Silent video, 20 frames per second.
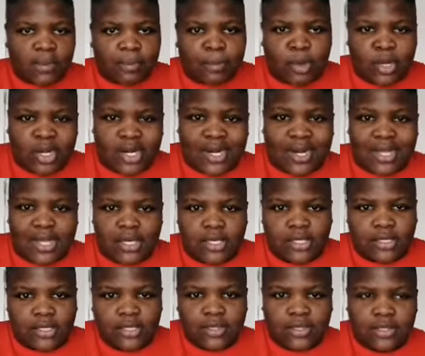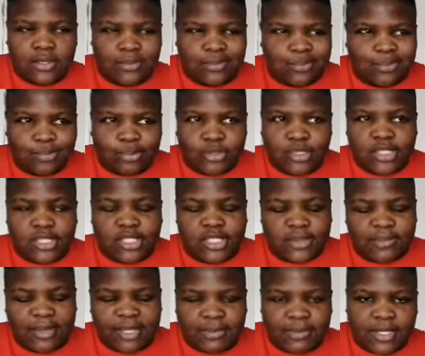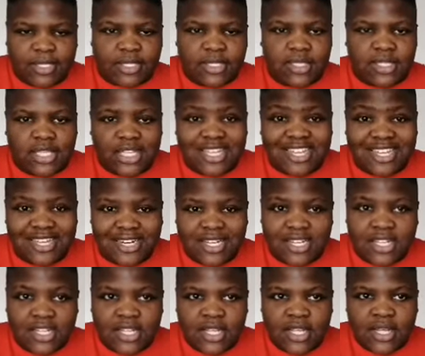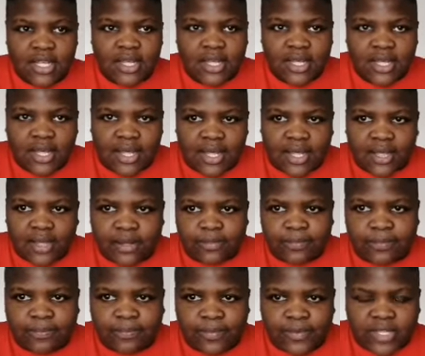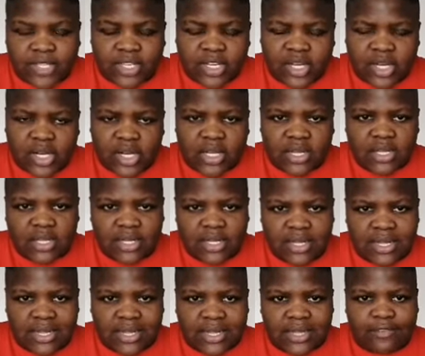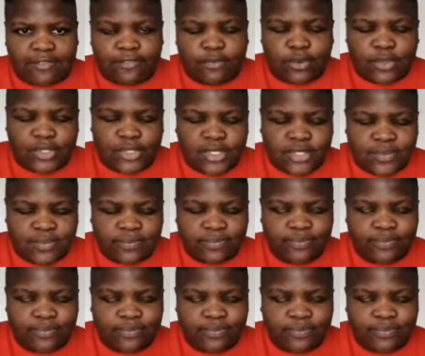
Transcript: Borderline bullying, maybe. Mm. Nyana. Yeah, I fought.